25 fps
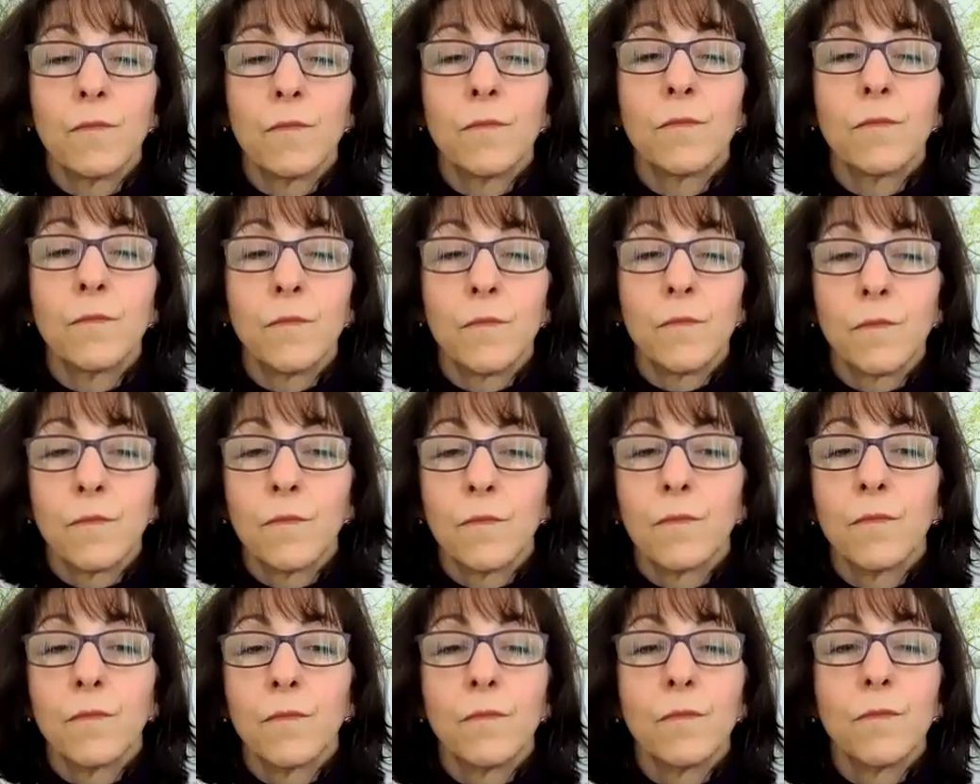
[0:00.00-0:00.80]
to be
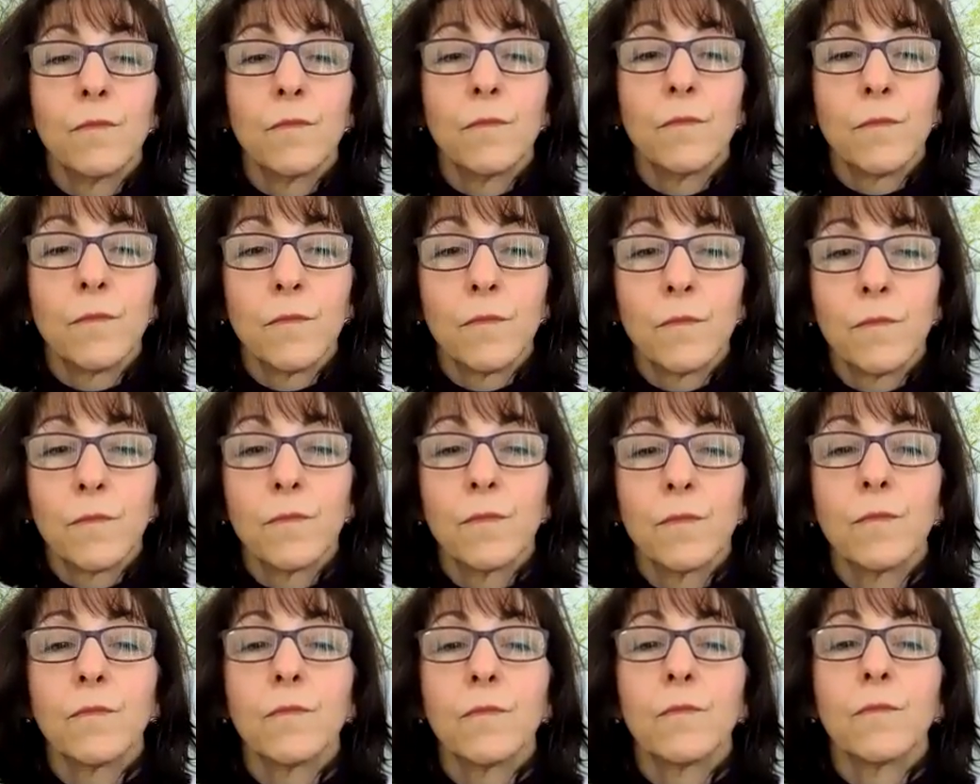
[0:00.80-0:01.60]
angry. I
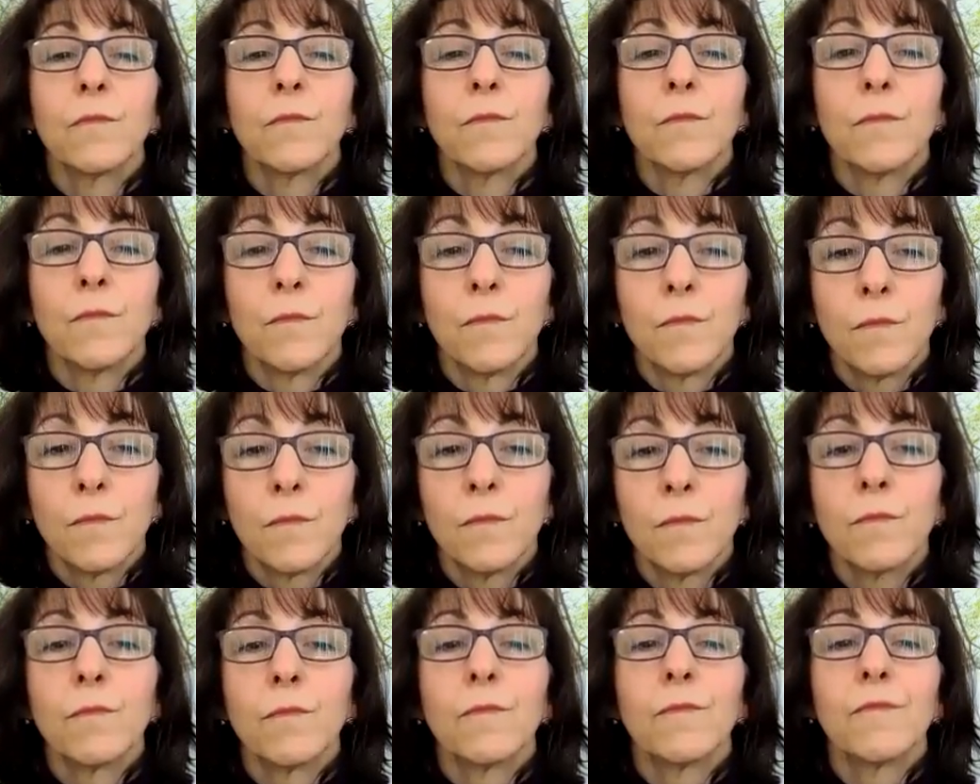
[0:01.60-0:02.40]
told Candi,
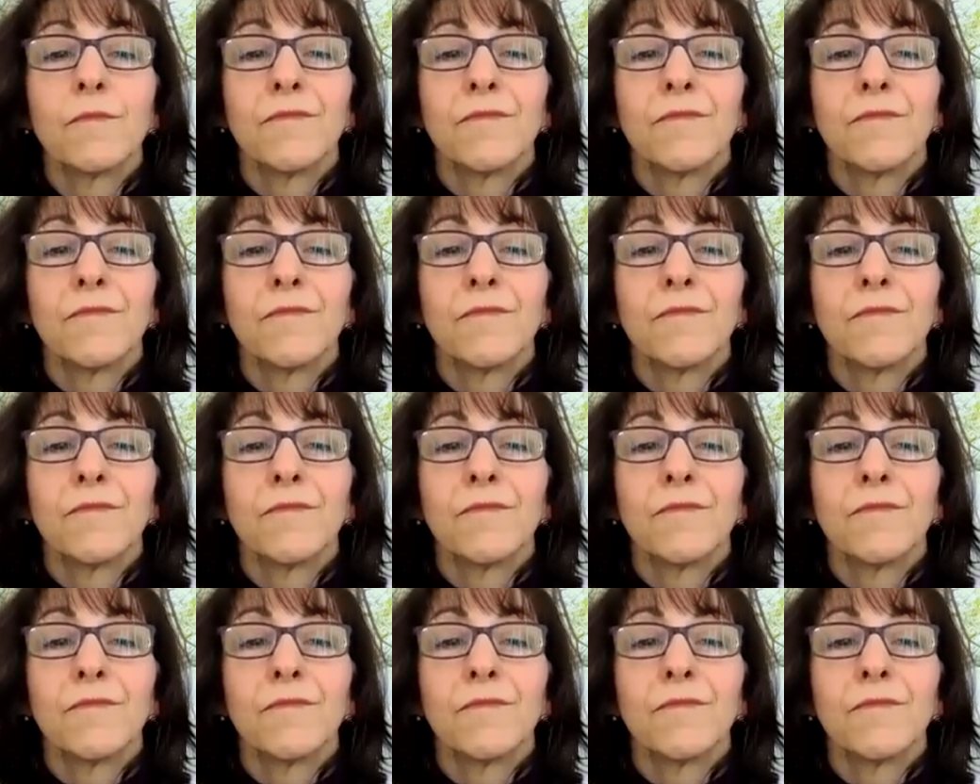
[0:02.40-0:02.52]
I